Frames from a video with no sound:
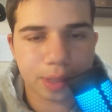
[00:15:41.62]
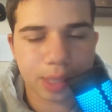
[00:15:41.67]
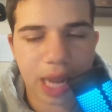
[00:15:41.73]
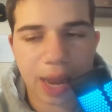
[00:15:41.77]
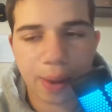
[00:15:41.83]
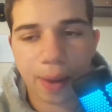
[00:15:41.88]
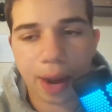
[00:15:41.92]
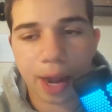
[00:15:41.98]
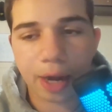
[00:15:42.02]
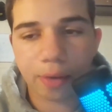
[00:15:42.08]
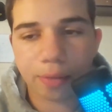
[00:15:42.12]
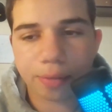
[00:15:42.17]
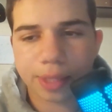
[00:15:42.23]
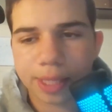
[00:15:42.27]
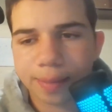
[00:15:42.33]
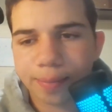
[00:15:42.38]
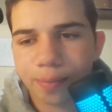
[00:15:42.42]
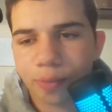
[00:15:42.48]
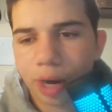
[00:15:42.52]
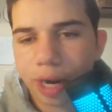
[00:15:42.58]
Now, I don't
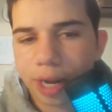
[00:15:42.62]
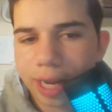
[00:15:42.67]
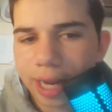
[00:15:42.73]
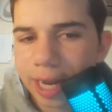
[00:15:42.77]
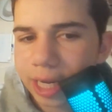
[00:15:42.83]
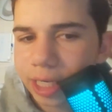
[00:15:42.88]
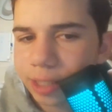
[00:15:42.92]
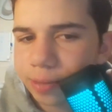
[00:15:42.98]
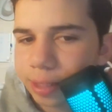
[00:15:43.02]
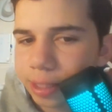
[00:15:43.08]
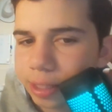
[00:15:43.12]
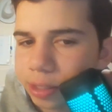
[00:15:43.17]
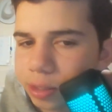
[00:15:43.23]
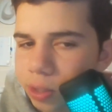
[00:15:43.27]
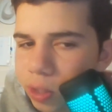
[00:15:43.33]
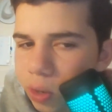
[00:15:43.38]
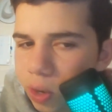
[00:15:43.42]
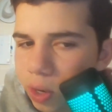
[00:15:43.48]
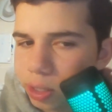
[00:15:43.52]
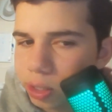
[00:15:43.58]
think Brian Cashman has
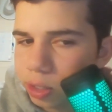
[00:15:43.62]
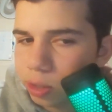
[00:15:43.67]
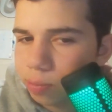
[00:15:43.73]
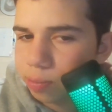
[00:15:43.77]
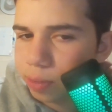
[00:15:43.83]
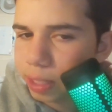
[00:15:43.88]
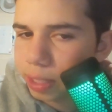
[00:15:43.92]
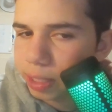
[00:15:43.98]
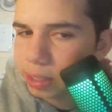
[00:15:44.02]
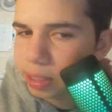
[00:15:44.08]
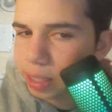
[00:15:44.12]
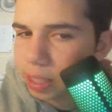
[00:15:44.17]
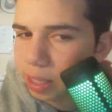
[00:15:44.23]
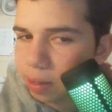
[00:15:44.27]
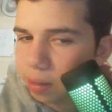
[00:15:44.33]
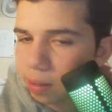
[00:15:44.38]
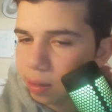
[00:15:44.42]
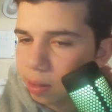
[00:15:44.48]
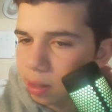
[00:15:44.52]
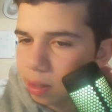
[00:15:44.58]
talked to Blake
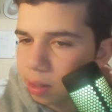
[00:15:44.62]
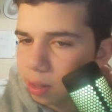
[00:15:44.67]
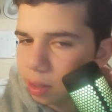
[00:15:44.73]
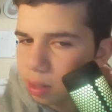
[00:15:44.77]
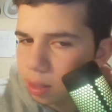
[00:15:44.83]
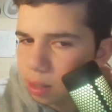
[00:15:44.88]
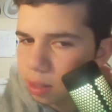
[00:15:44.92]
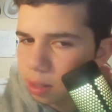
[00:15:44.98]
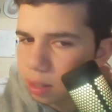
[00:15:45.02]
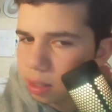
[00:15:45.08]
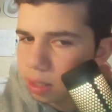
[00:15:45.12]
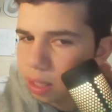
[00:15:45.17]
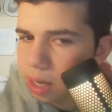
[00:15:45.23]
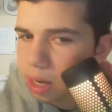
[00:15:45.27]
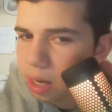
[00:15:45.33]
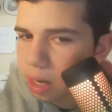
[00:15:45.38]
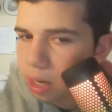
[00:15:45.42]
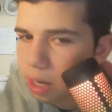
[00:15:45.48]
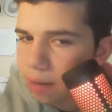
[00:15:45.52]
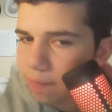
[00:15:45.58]
Snell
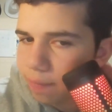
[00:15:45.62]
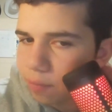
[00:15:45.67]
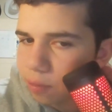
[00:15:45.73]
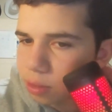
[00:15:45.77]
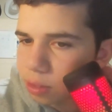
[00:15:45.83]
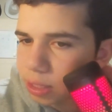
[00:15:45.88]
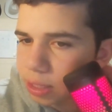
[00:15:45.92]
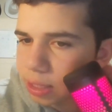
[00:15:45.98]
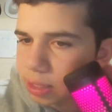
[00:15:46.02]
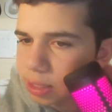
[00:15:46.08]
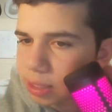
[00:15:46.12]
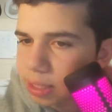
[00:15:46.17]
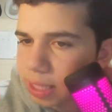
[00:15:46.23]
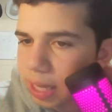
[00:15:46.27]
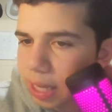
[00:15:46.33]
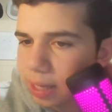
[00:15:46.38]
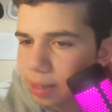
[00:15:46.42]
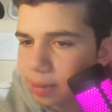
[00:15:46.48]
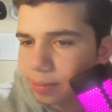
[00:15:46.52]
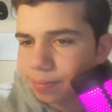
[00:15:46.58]
ever since
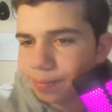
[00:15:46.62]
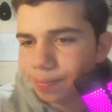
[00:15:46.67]
that